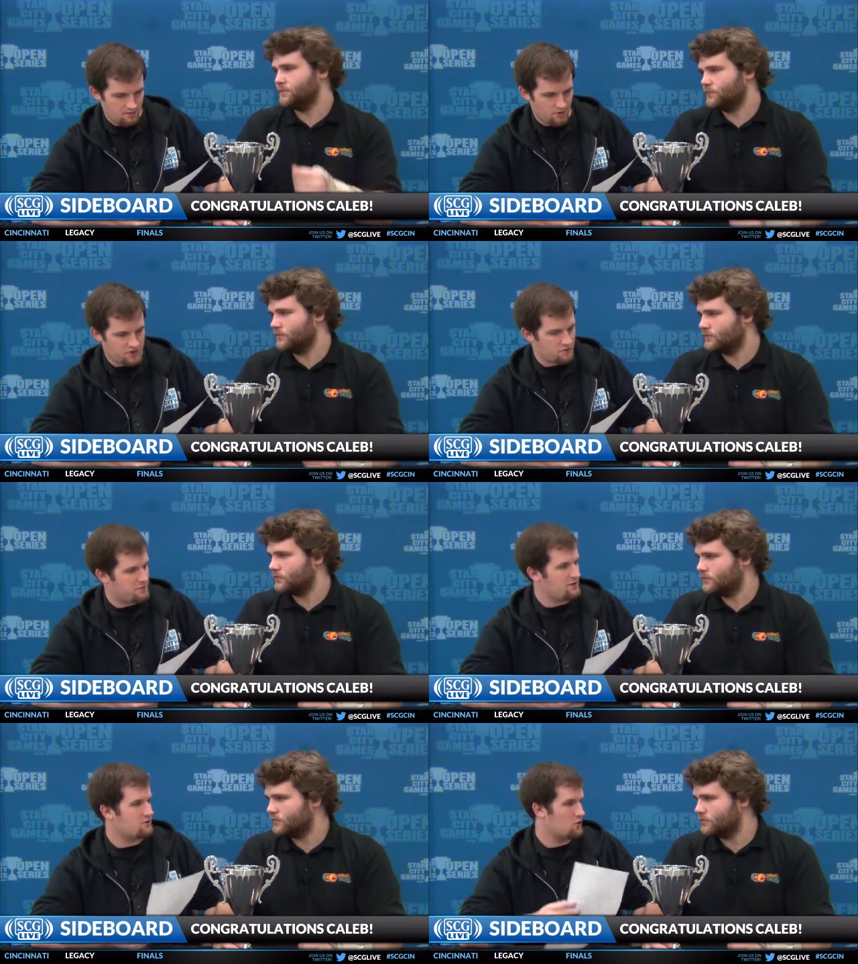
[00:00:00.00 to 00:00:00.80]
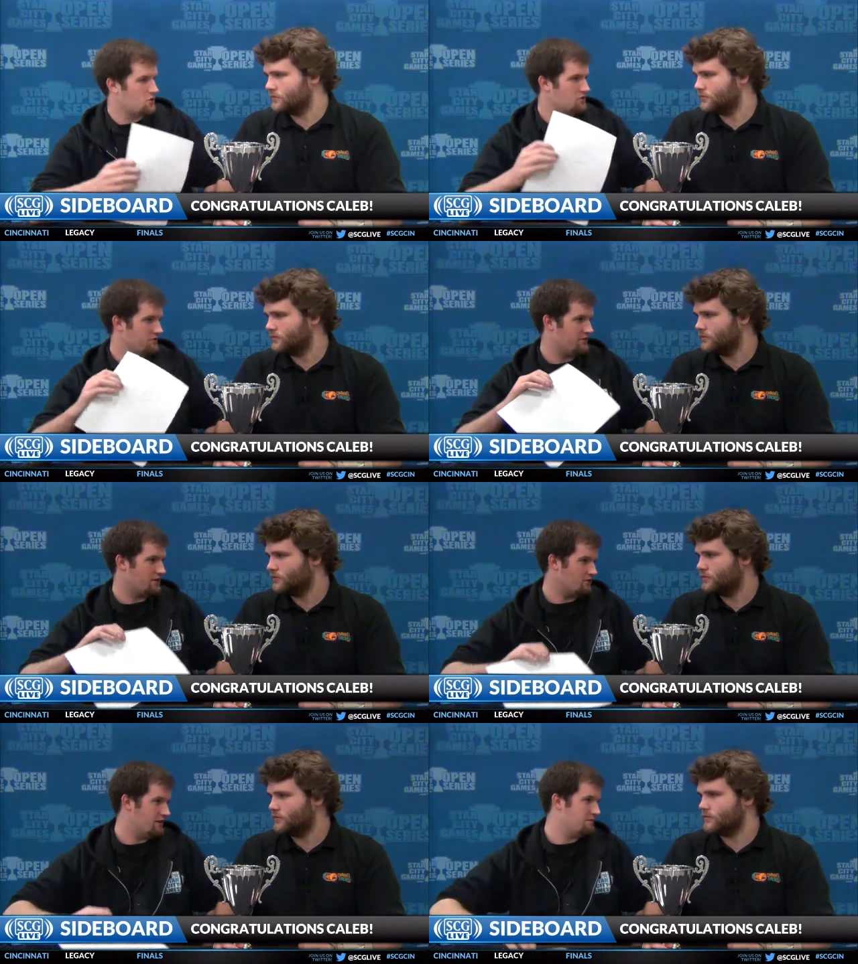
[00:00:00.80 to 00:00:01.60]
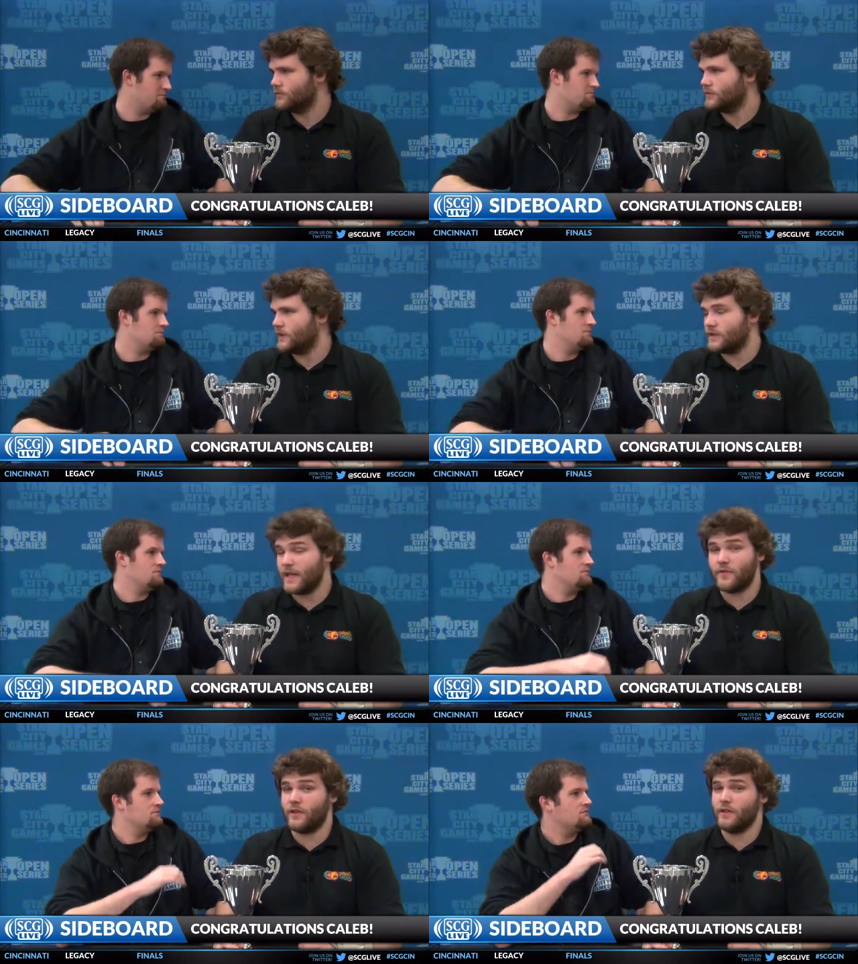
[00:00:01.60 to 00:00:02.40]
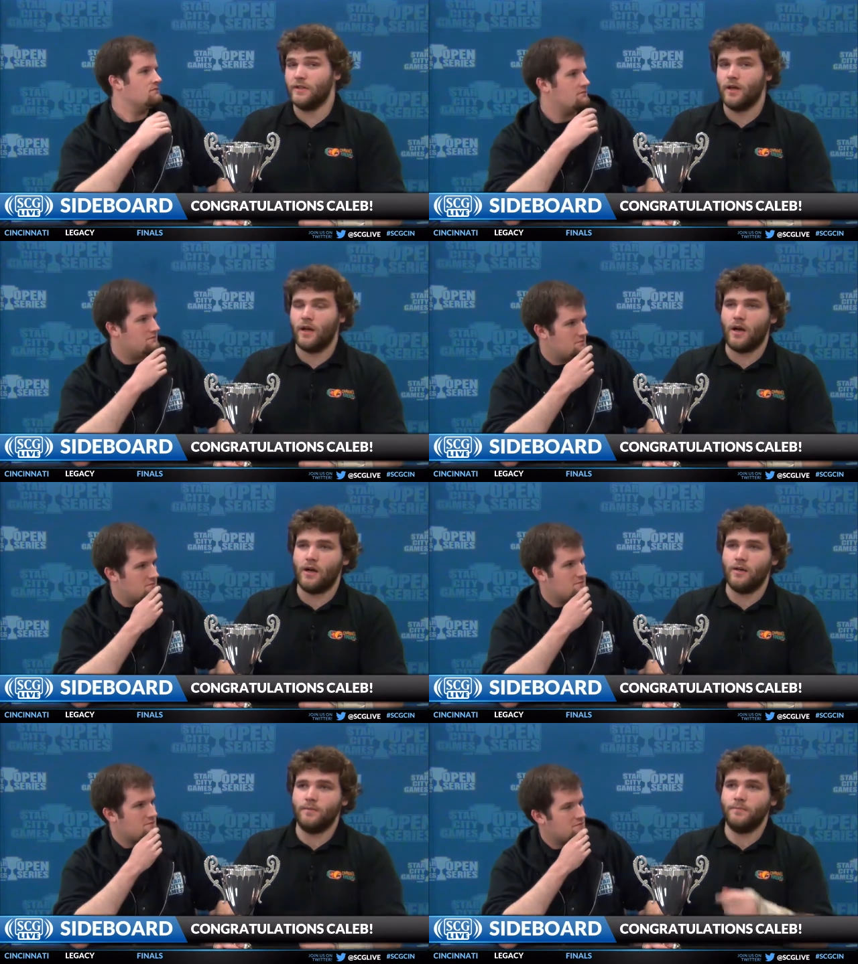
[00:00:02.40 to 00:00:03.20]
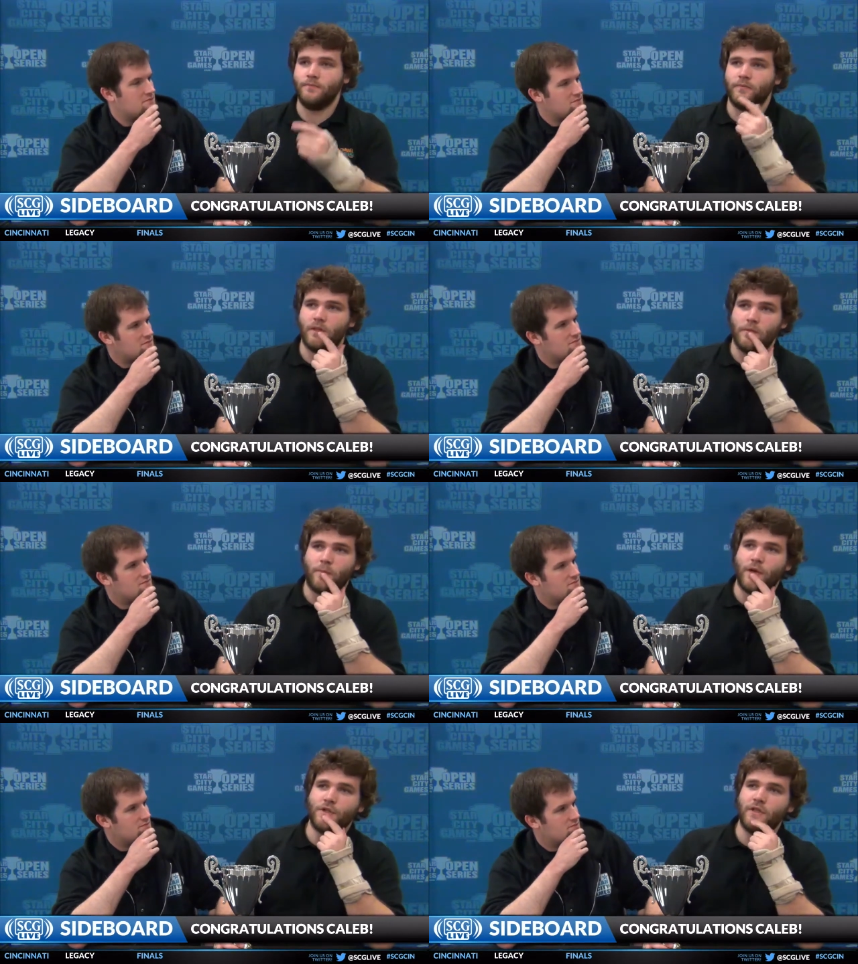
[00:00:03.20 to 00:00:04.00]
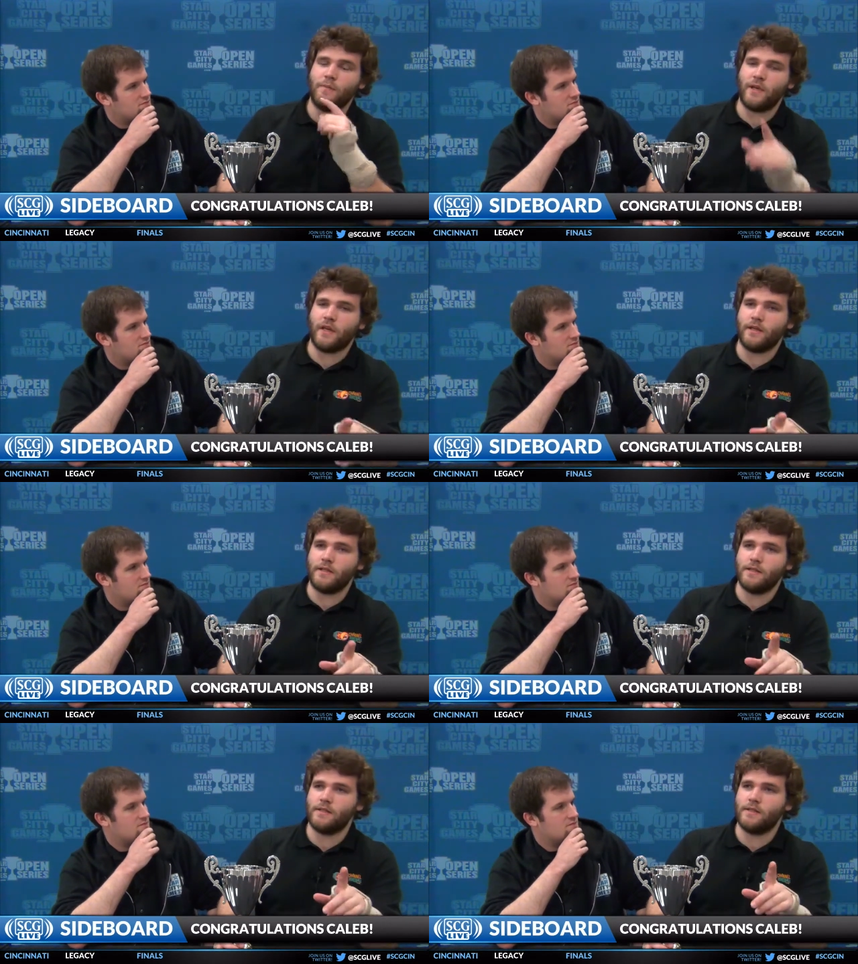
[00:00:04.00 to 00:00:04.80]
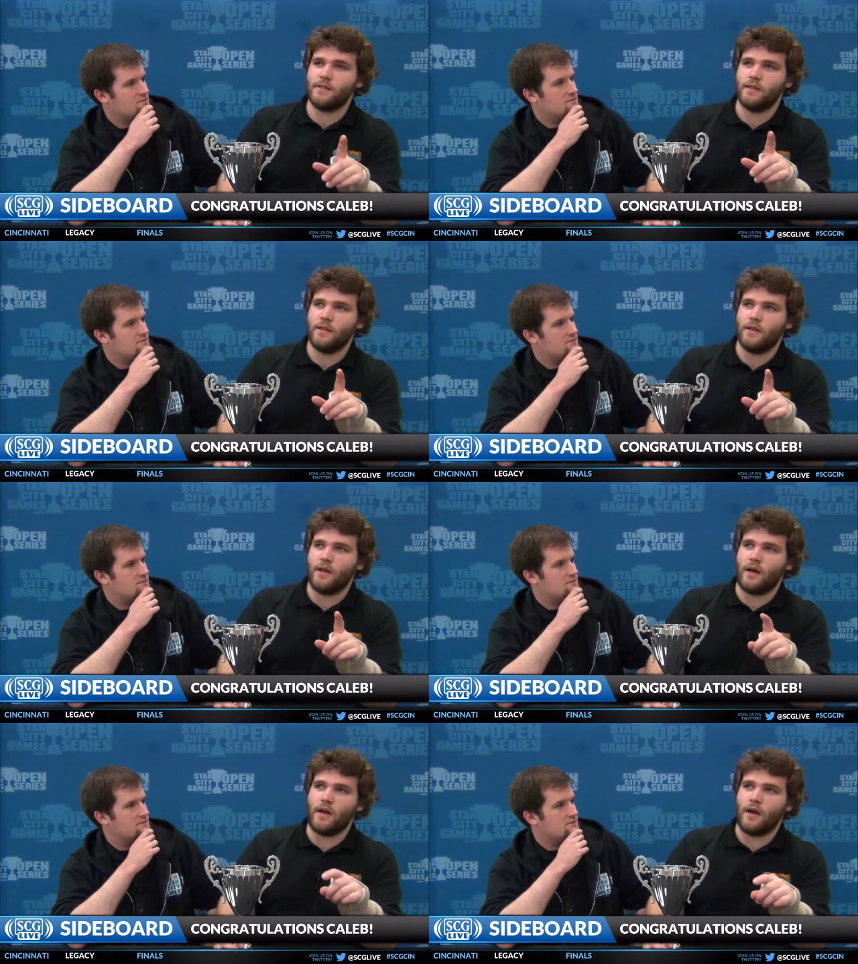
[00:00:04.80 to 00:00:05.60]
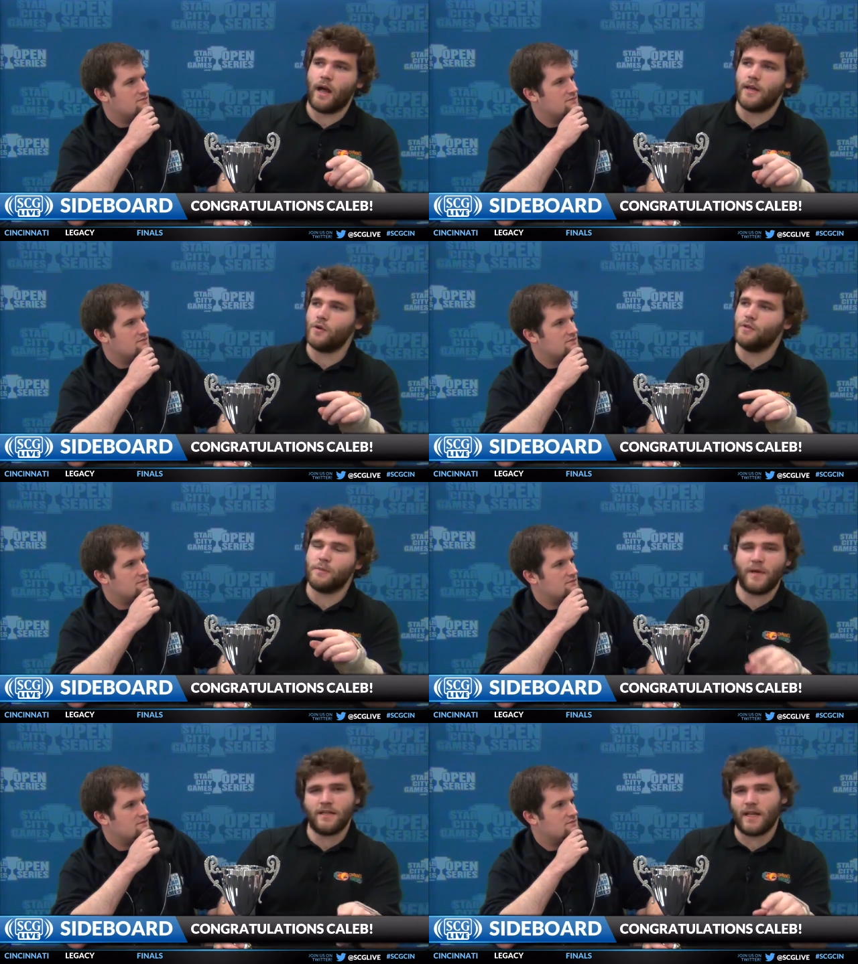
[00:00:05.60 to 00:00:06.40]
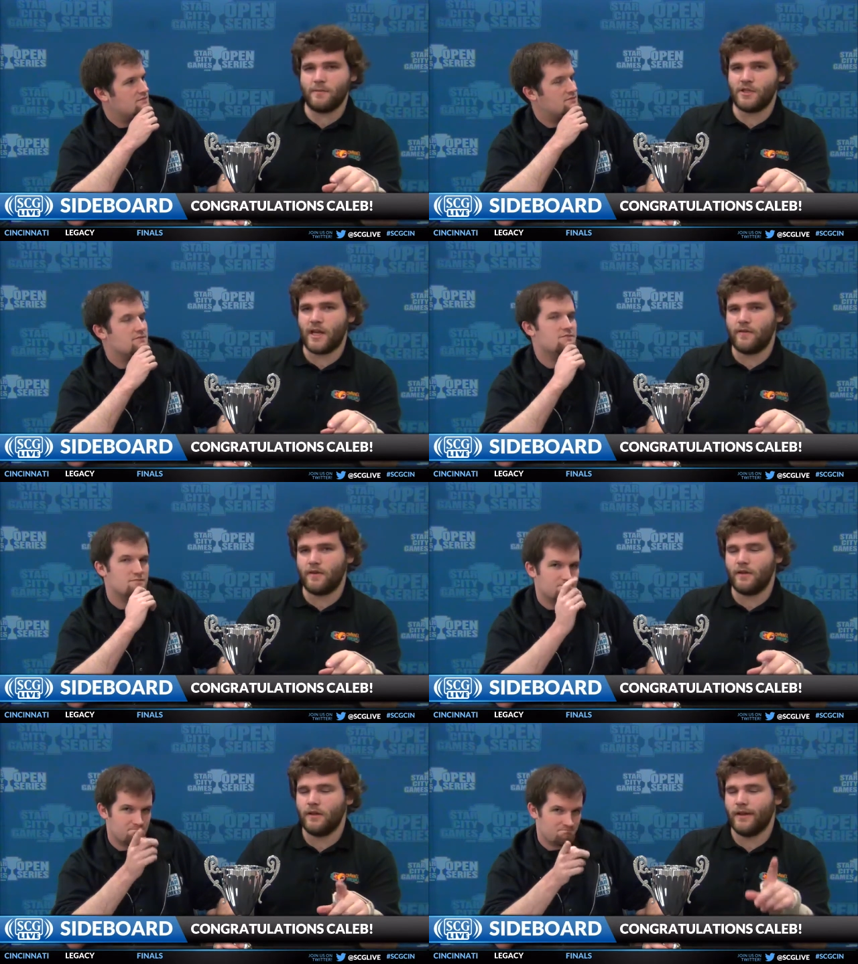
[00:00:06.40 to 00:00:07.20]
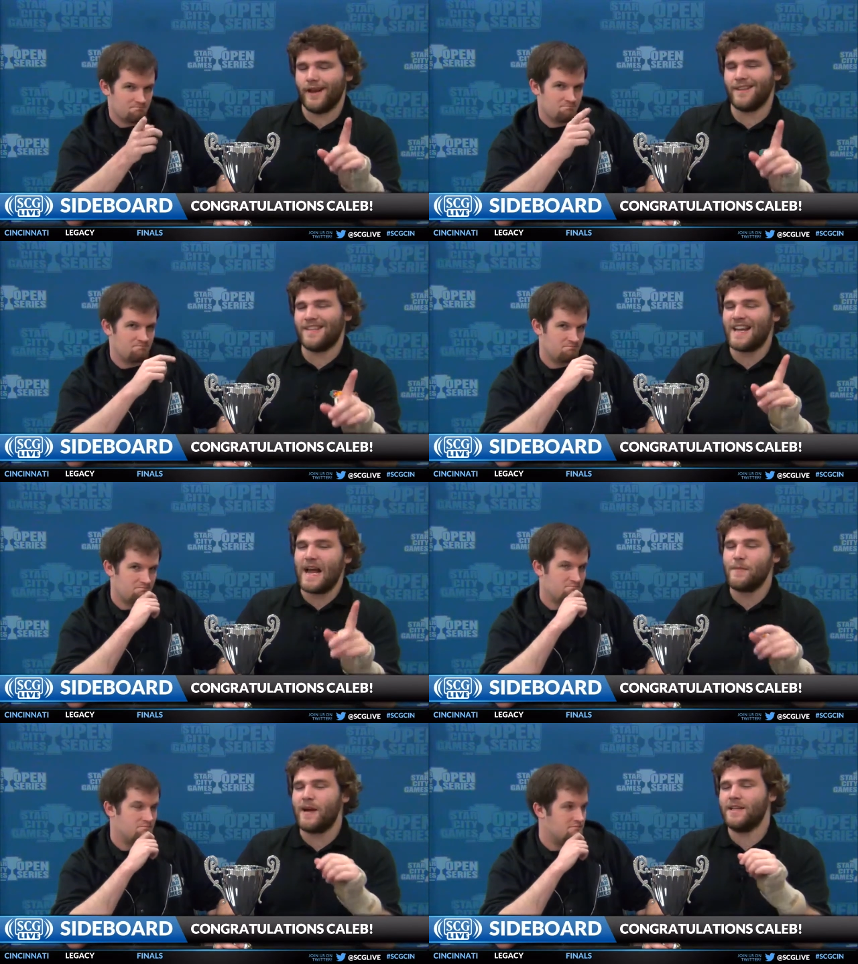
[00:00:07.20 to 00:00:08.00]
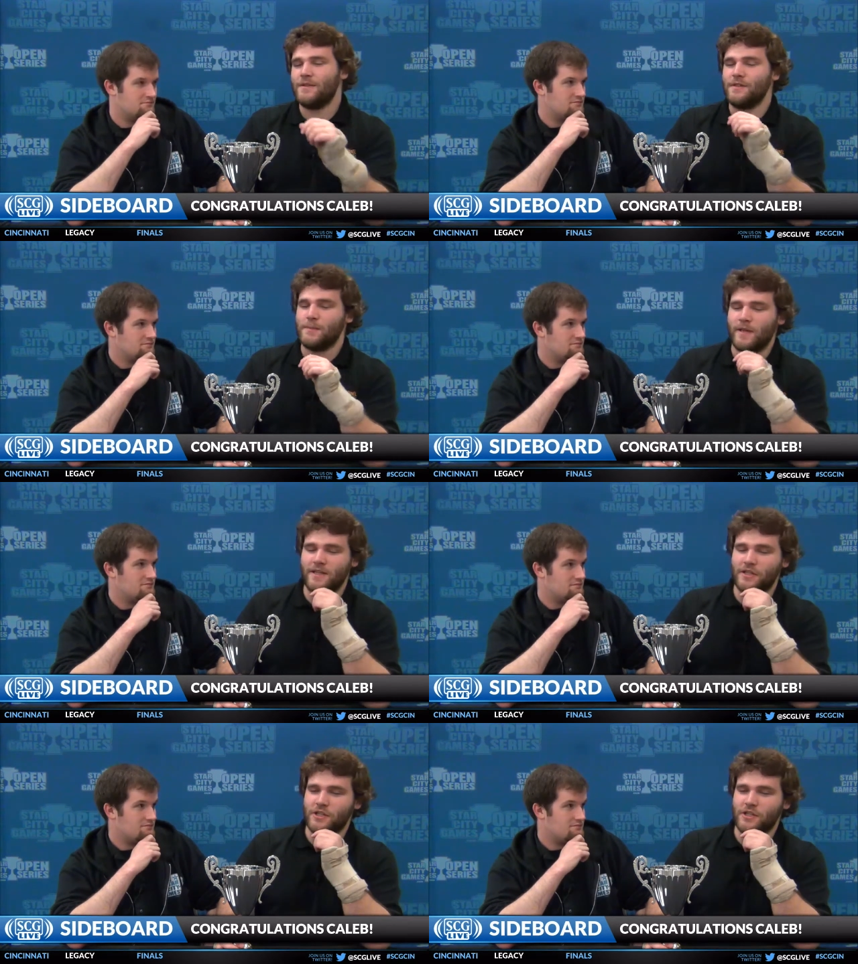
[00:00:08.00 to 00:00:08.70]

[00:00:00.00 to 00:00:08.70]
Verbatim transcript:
Speaker 1: Was your beard crucial to victory? Definitely.
Speaker 2: Um, partially because uh, I don't spend time shaving, and the time I don't spend